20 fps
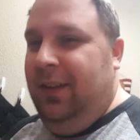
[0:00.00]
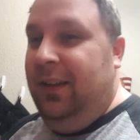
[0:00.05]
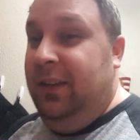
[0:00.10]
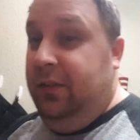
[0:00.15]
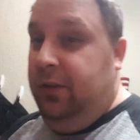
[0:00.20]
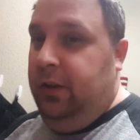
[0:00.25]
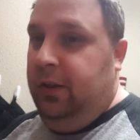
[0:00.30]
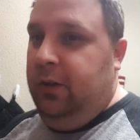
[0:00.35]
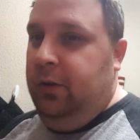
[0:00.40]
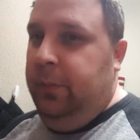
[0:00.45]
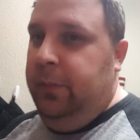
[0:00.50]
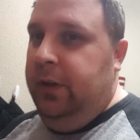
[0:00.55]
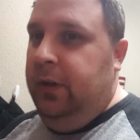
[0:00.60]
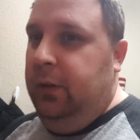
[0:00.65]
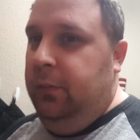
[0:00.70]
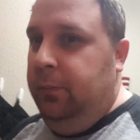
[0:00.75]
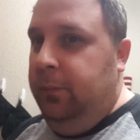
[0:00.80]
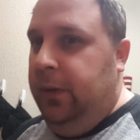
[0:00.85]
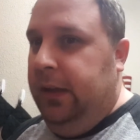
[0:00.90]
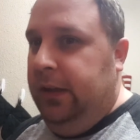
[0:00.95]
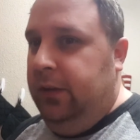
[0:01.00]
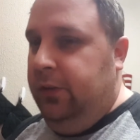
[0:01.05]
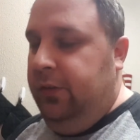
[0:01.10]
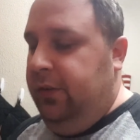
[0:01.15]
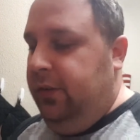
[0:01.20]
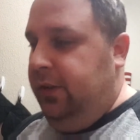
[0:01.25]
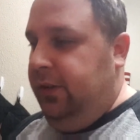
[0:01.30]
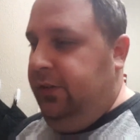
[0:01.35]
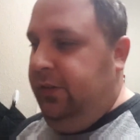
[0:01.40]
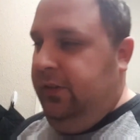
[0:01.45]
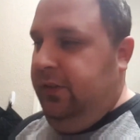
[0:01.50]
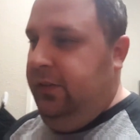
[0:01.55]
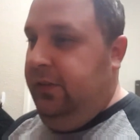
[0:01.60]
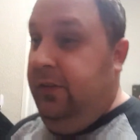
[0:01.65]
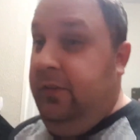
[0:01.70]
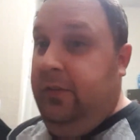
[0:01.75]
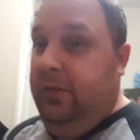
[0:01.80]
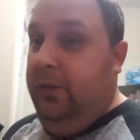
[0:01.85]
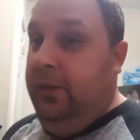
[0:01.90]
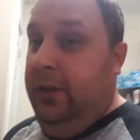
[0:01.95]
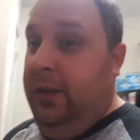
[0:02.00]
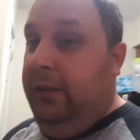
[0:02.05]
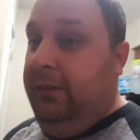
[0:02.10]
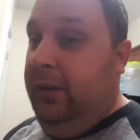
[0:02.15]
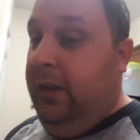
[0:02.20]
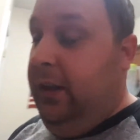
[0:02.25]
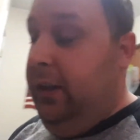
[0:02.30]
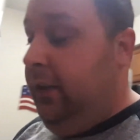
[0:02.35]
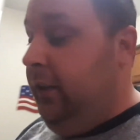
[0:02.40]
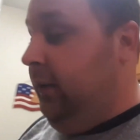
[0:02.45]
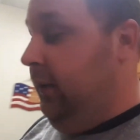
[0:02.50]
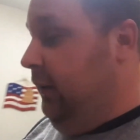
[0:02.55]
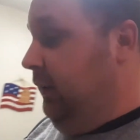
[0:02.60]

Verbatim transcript: in Taco Bell mild sauce because it's the only thing I've got.